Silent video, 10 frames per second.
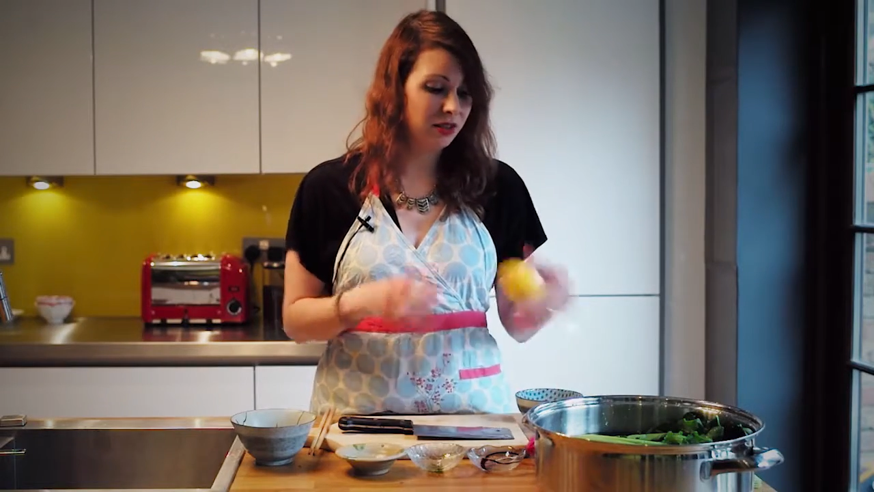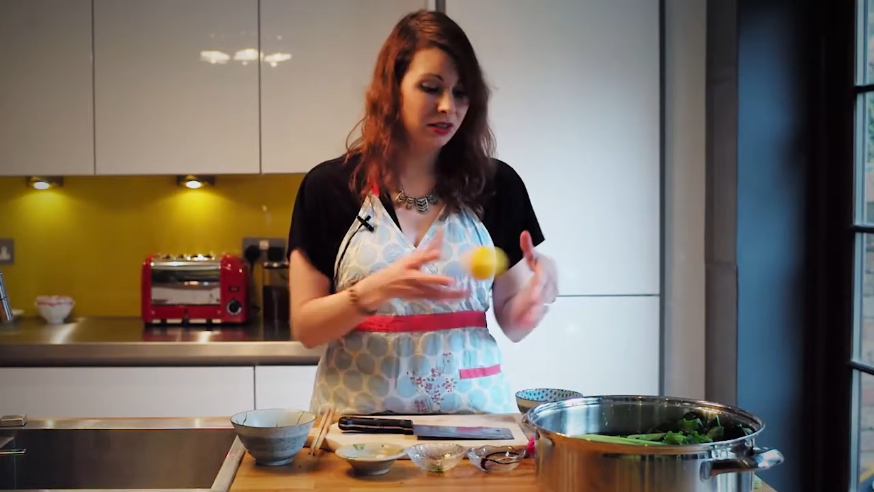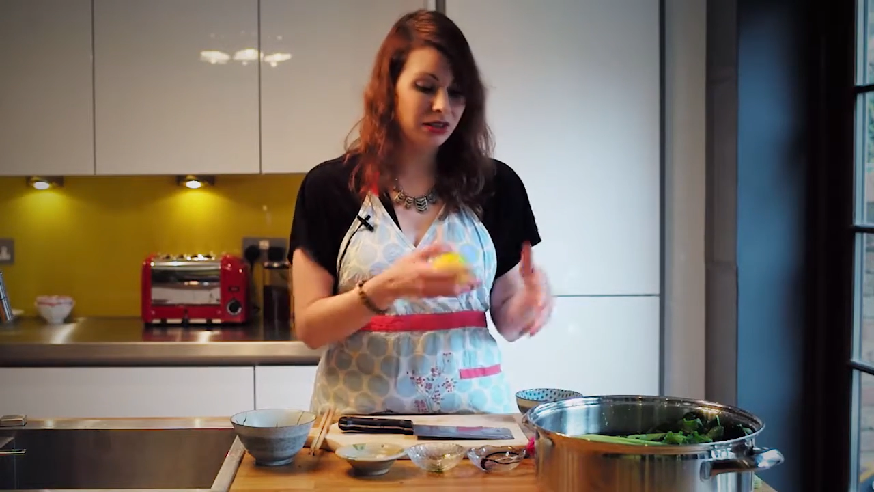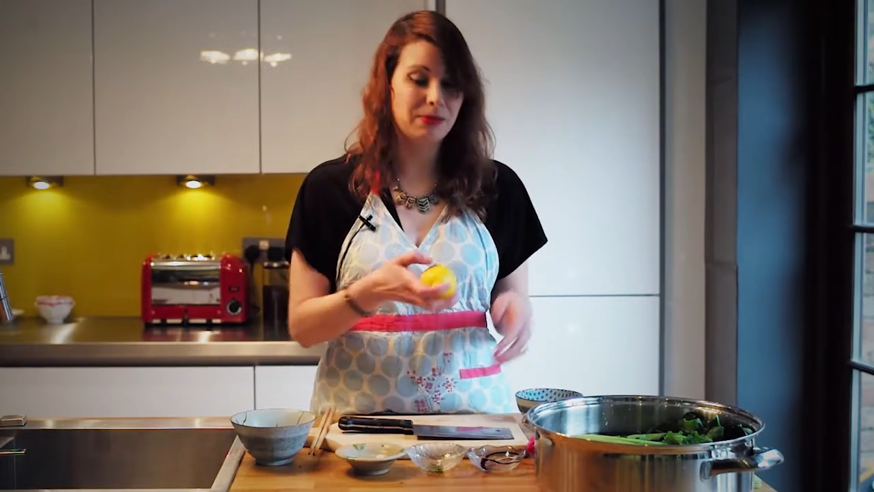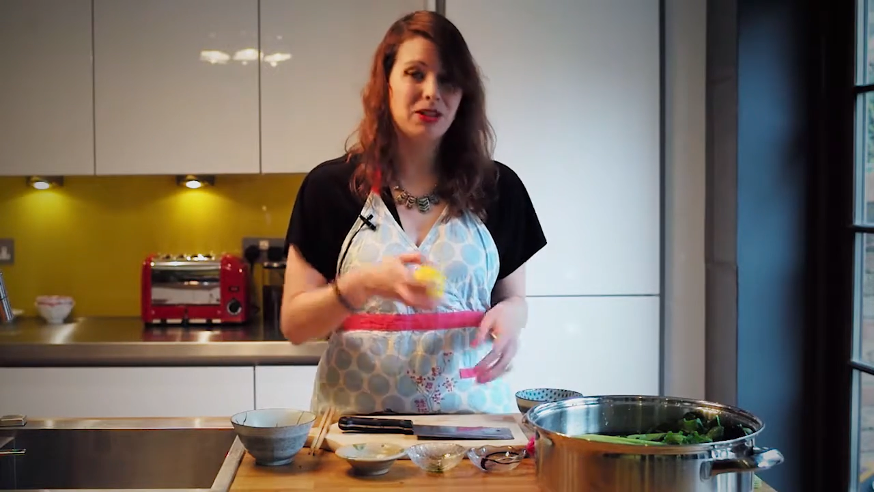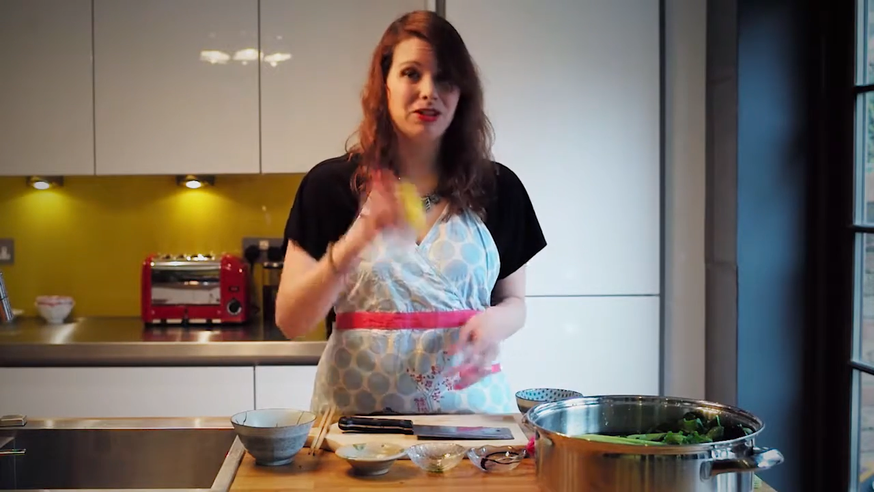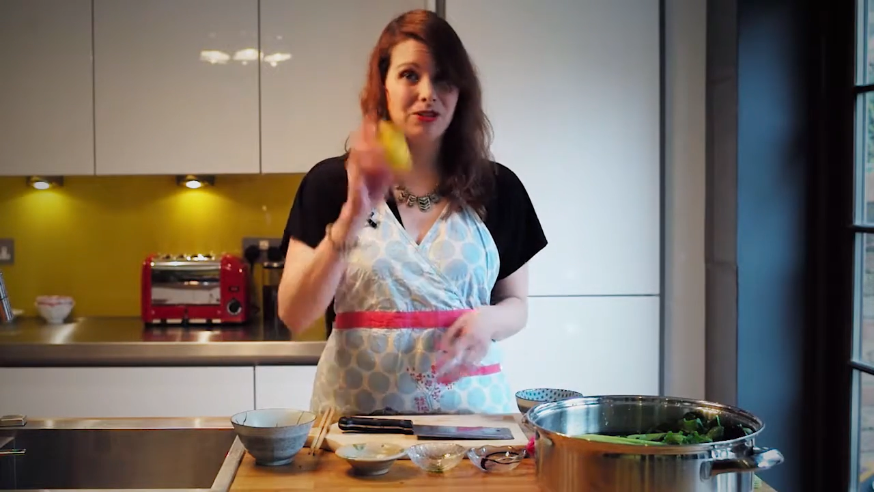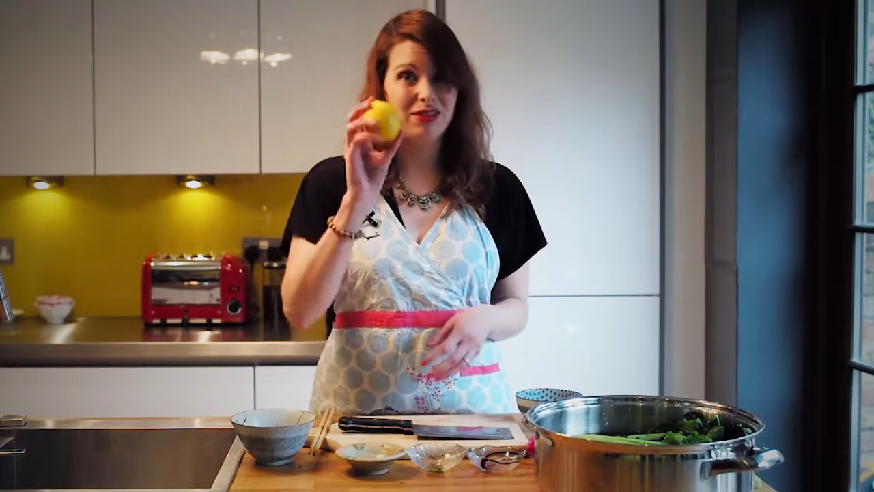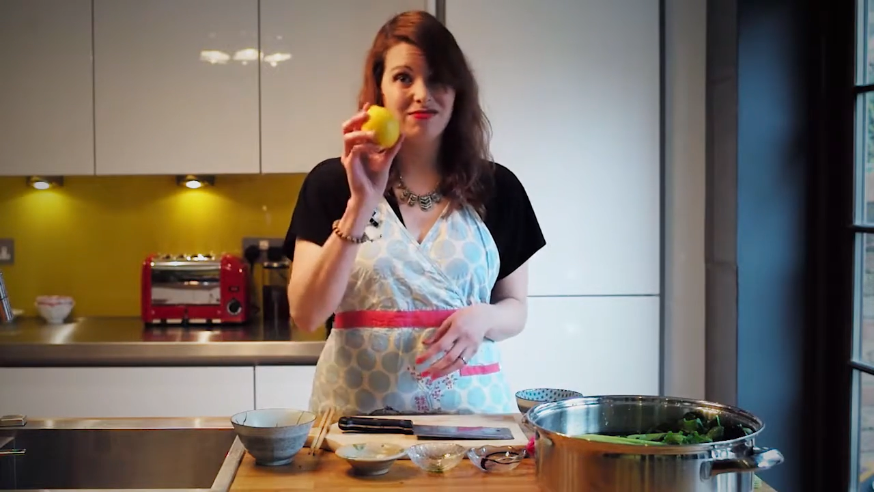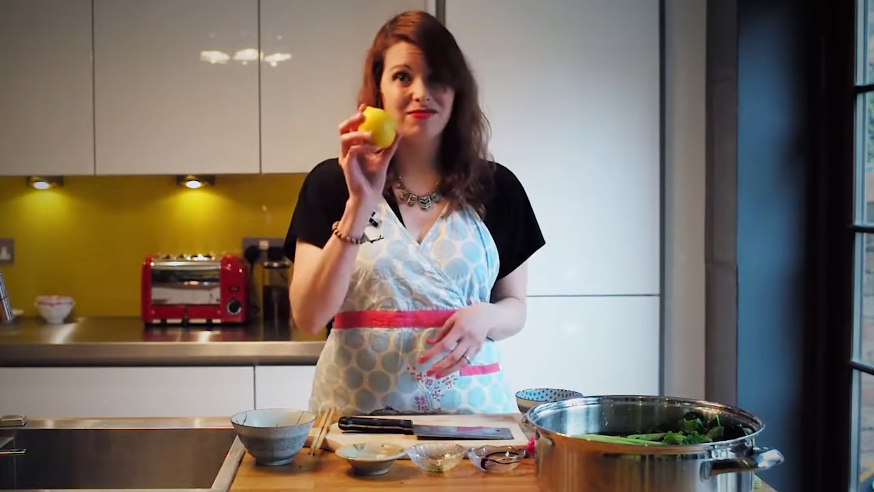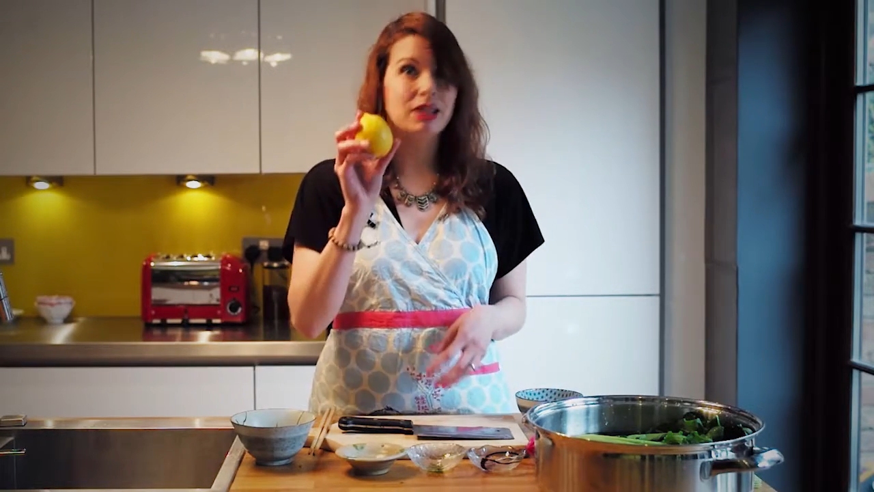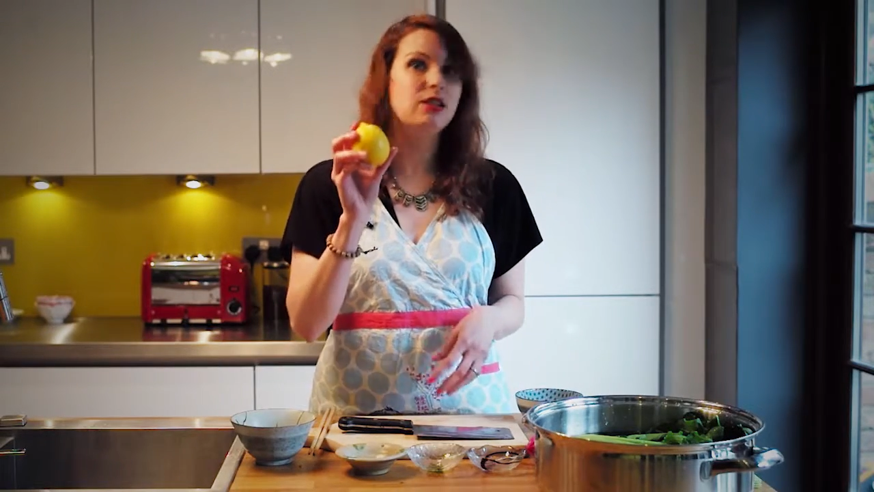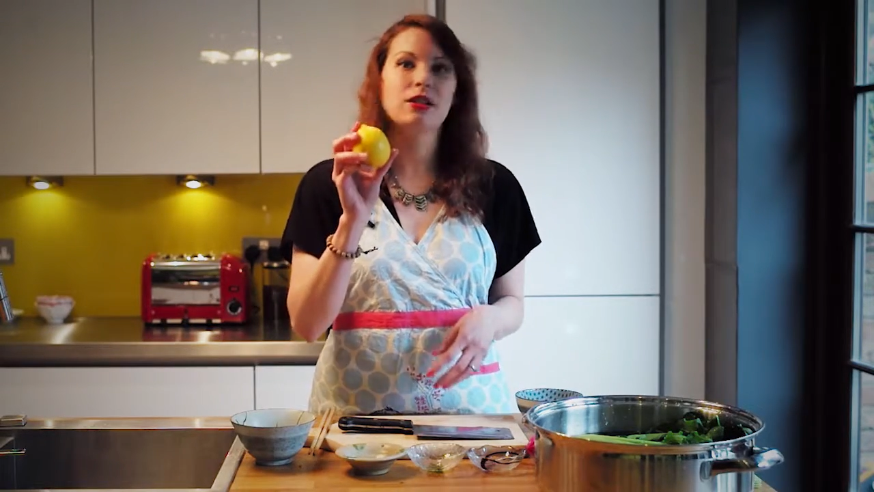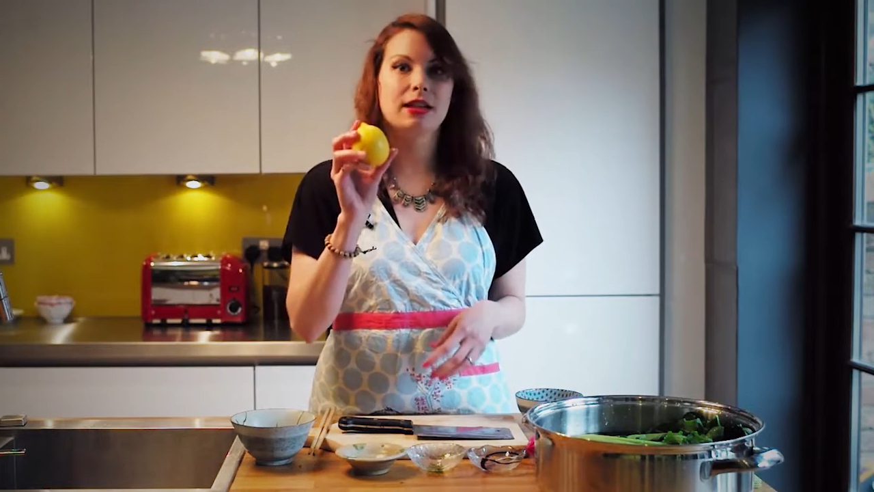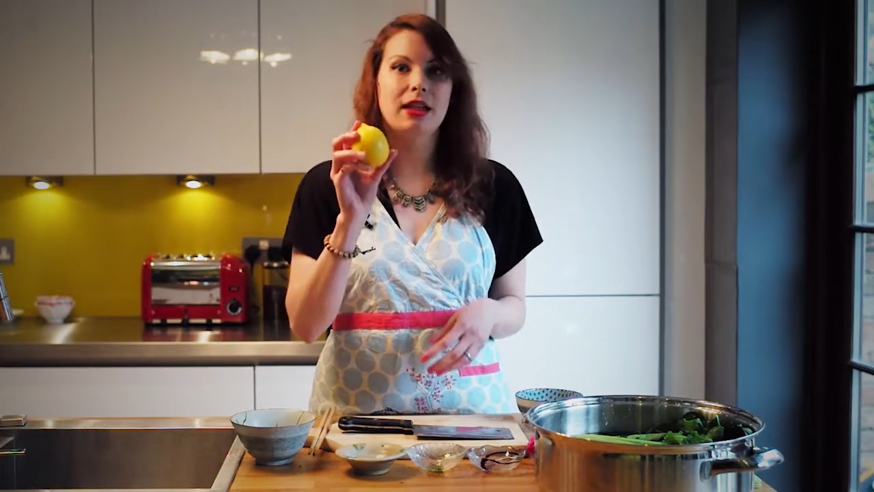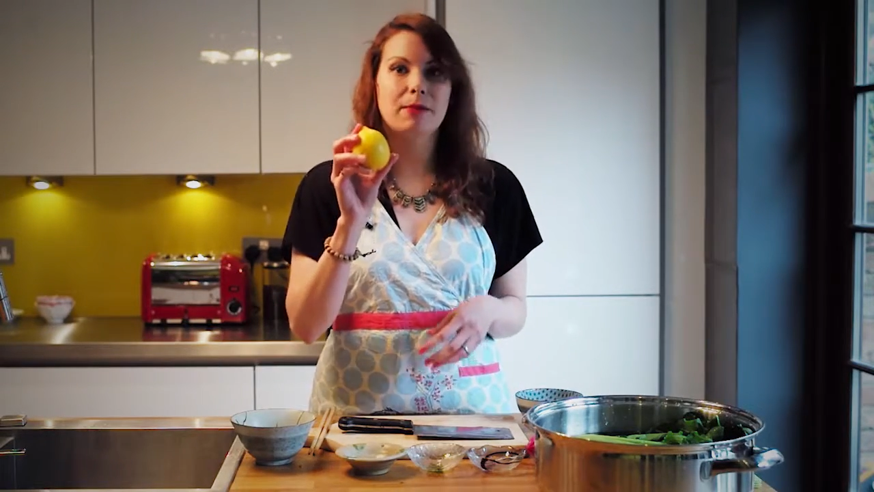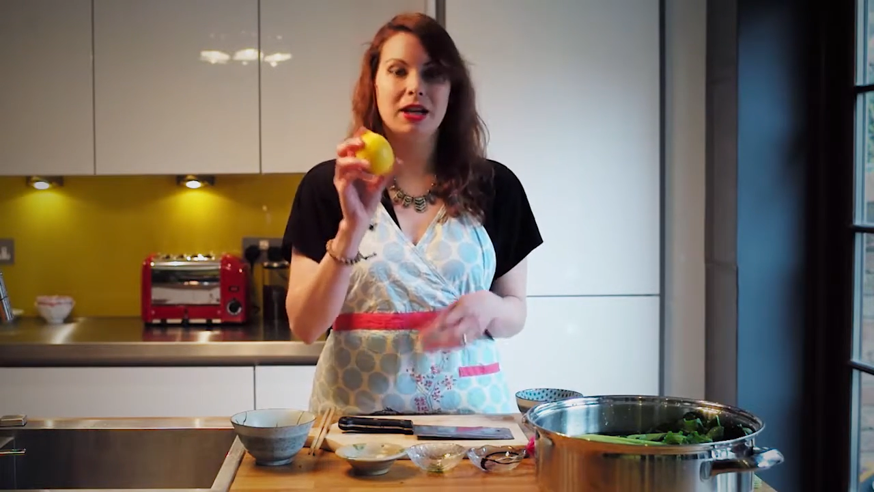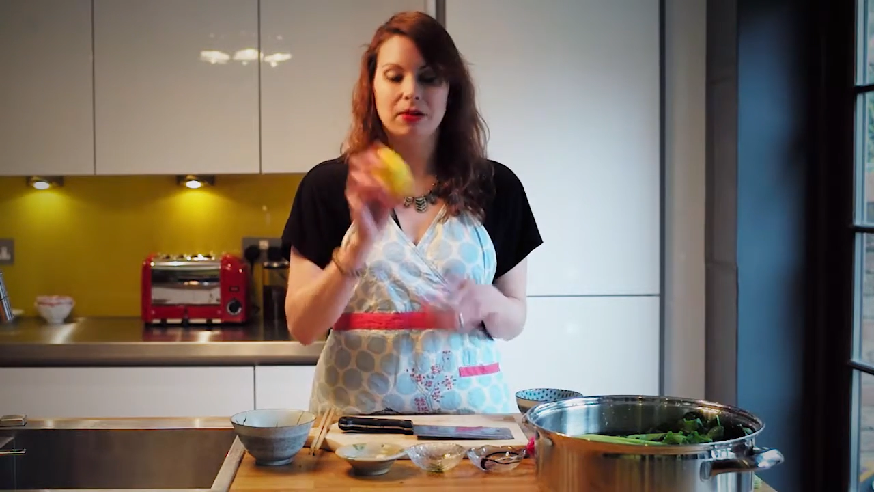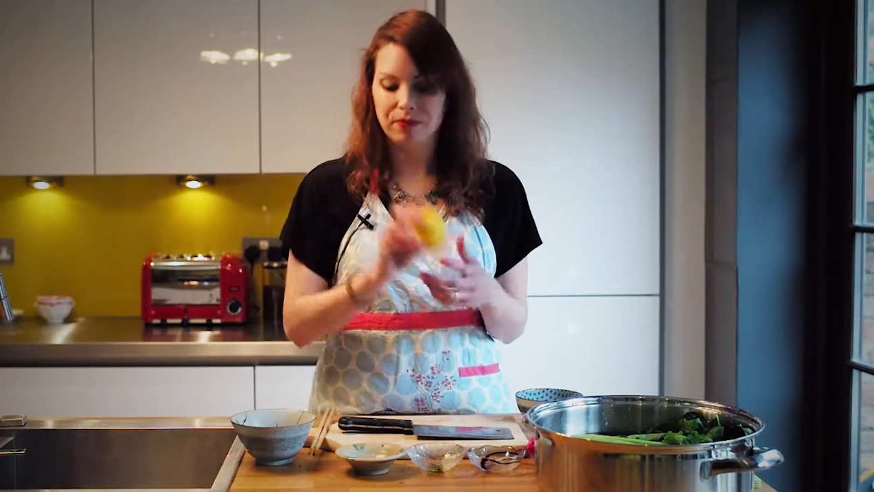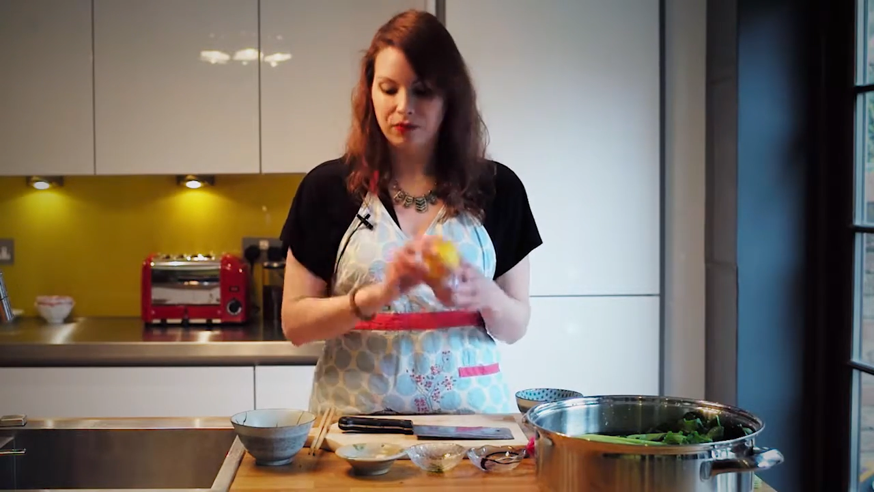substitute is just a lemon.